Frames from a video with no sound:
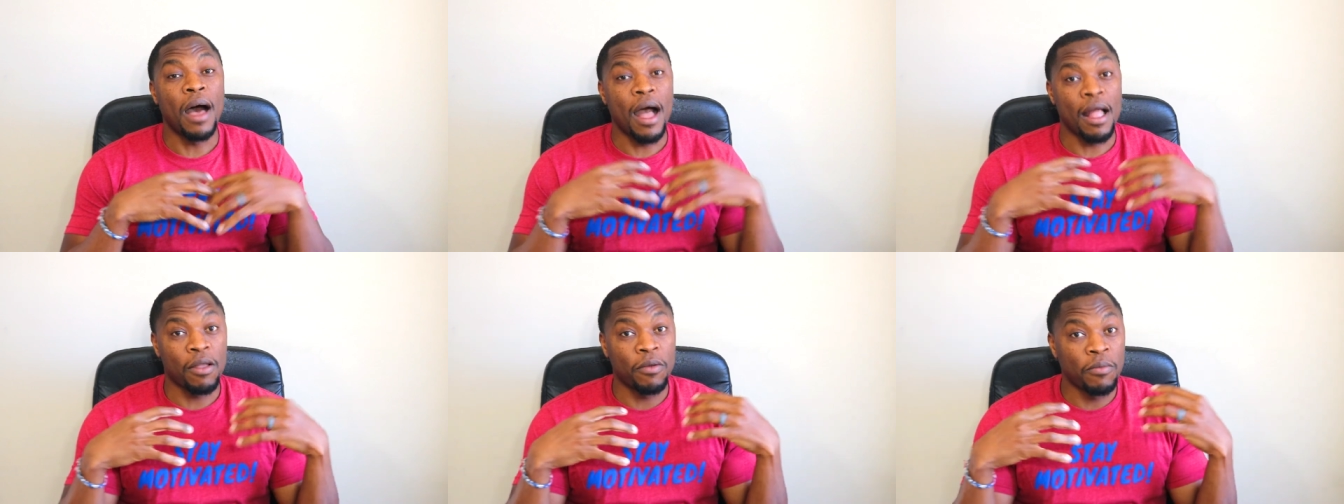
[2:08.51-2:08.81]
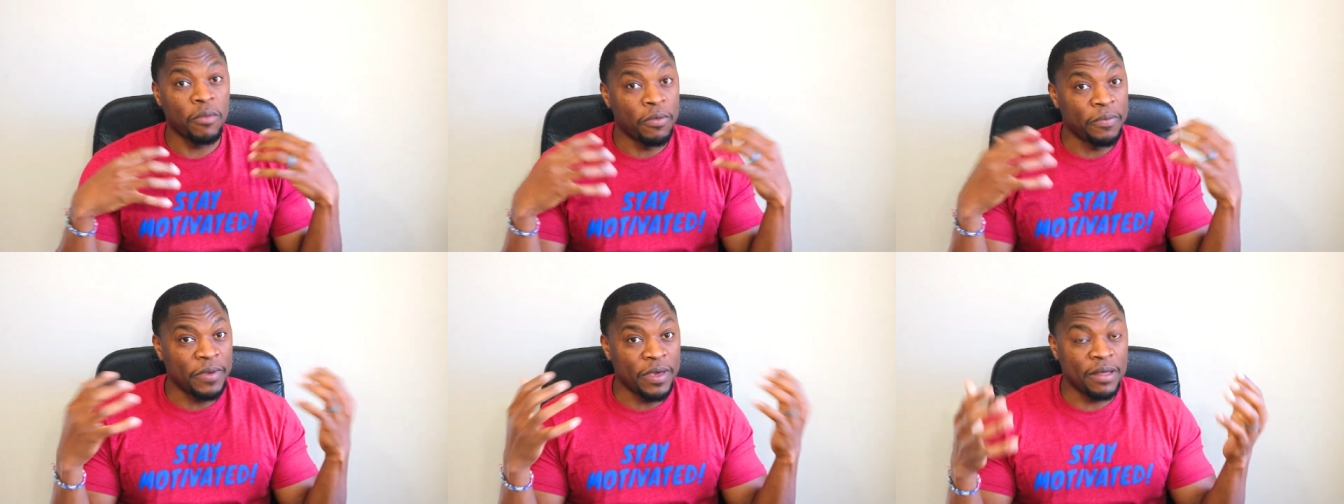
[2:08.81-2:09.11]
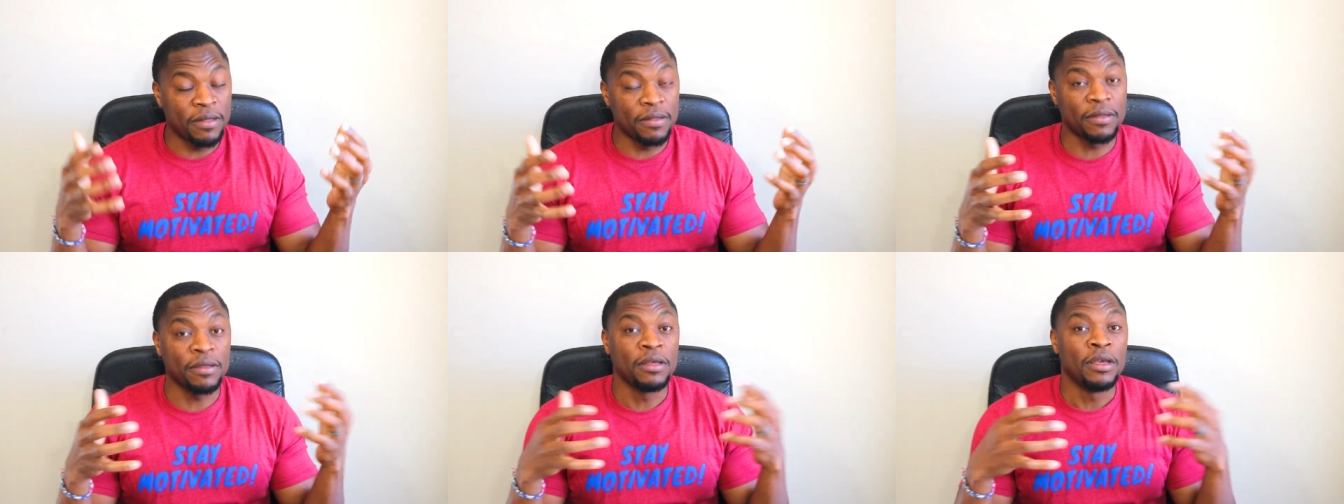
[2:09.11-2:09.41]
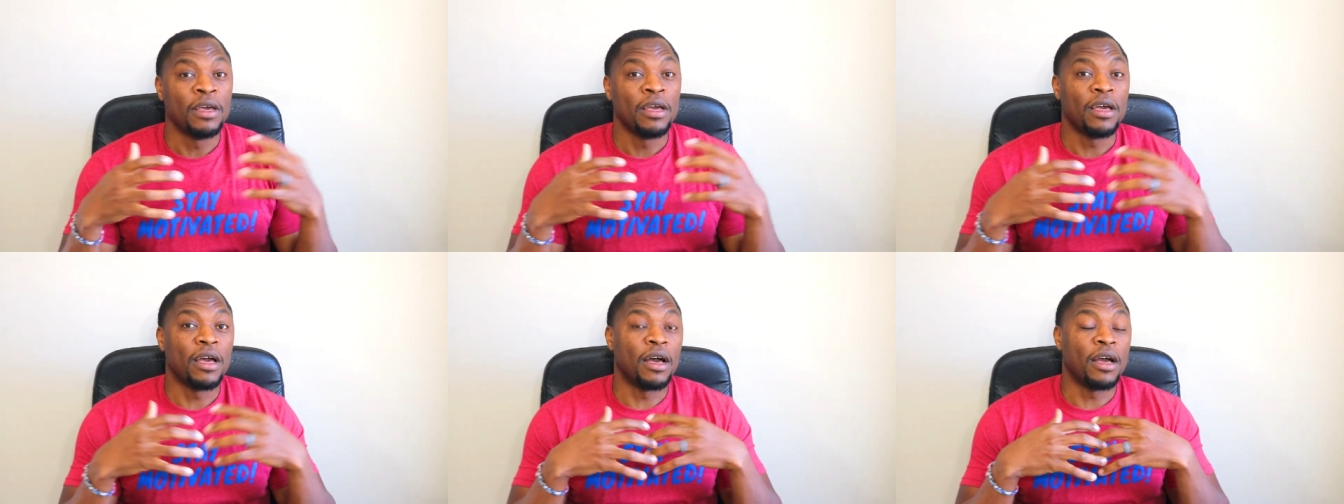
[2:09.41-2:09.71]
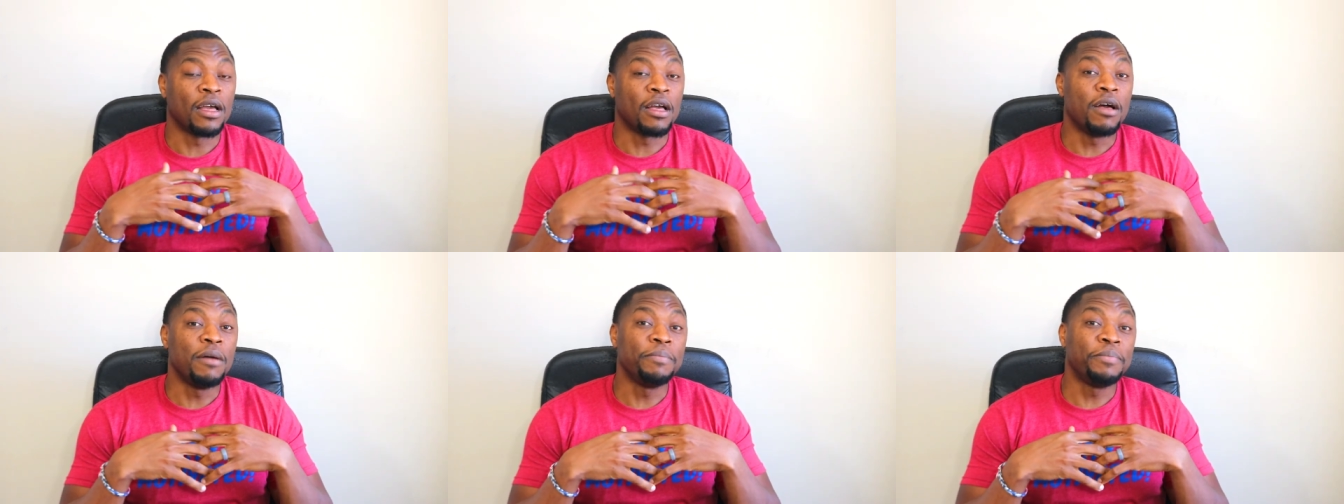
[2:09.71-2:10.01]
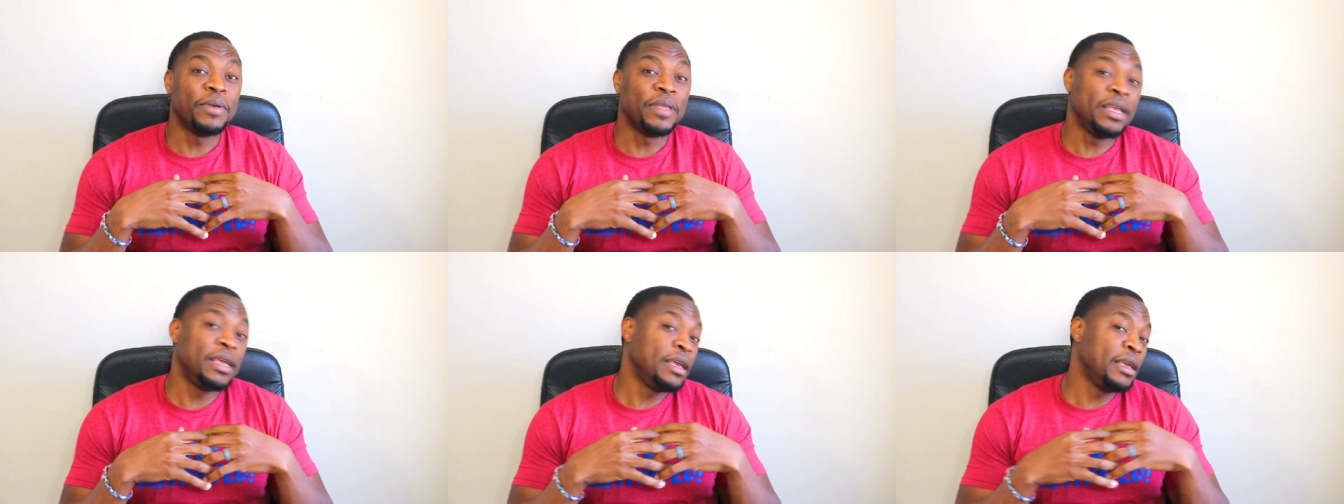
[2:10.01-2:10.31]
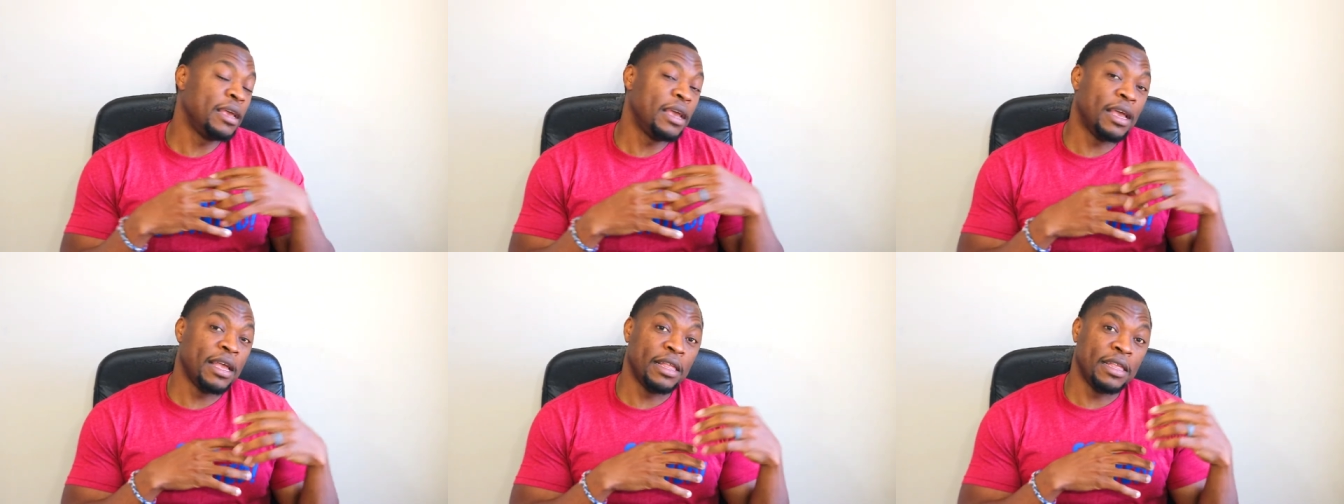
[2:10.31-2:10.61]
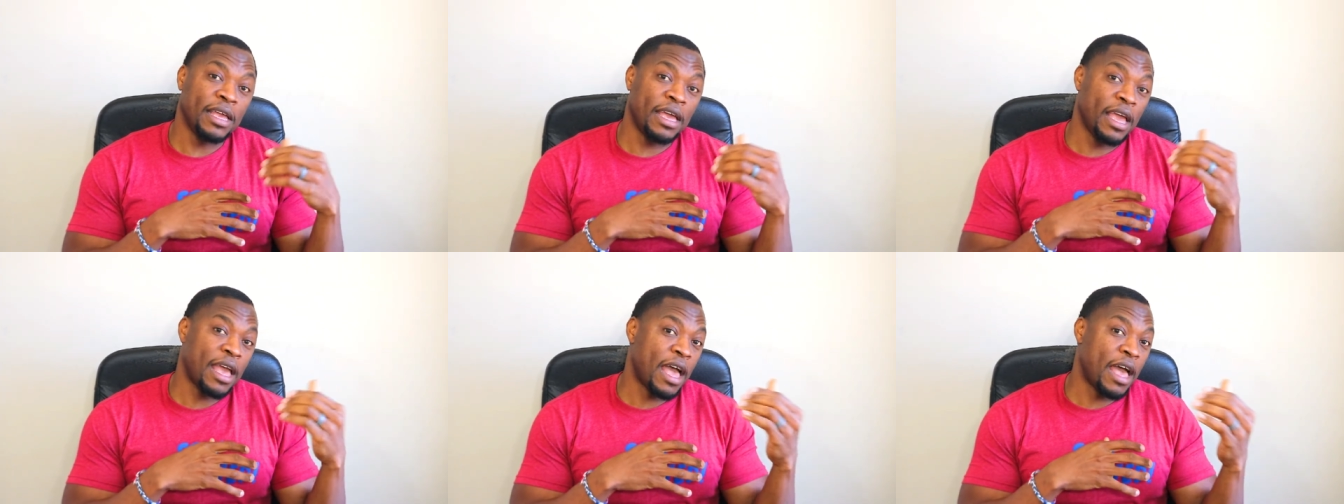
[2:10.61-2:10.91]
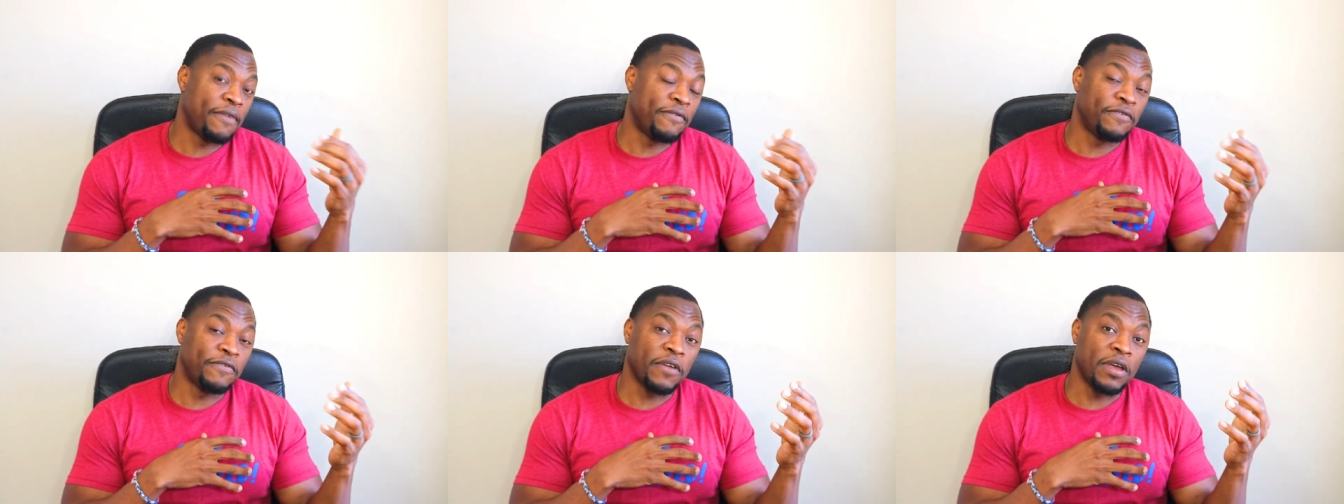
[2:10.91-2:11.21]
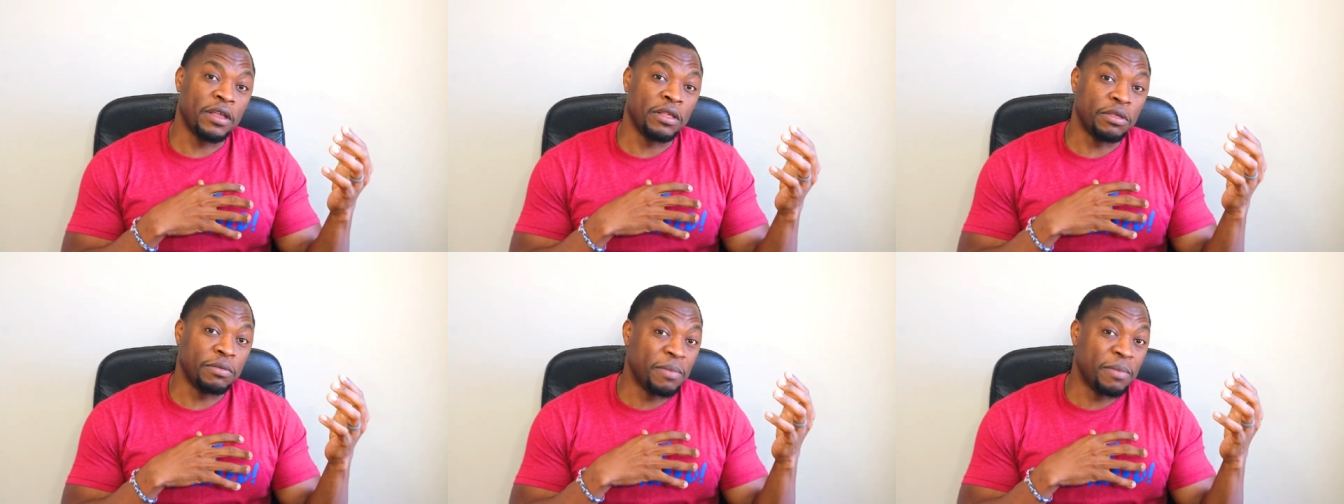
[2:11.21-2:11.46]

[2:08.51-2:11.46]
automobile uh, company, and they have uh,